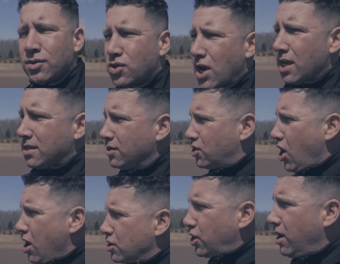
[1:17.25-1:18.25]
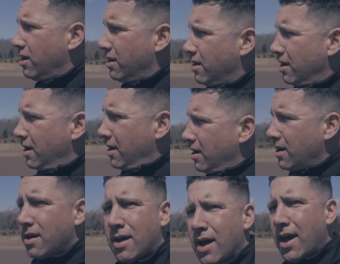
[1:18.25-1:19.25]
Chad's in charge.
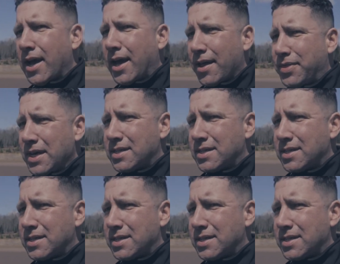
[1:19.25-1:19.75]
I got